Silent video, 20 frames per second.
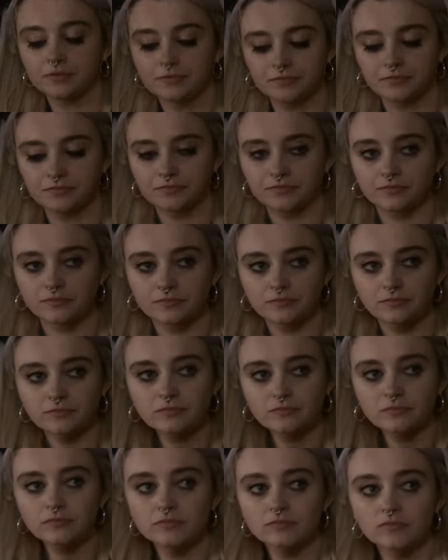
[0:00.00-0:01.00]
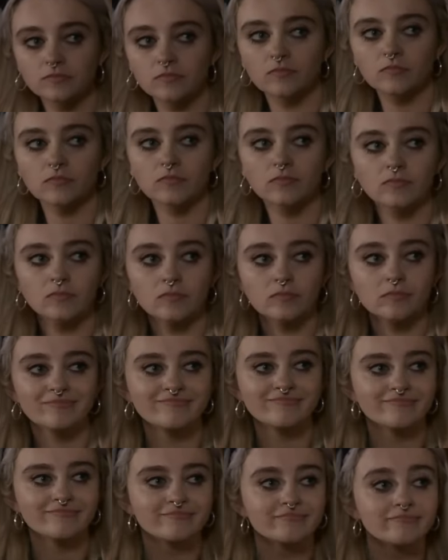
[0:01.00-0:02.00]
(silence)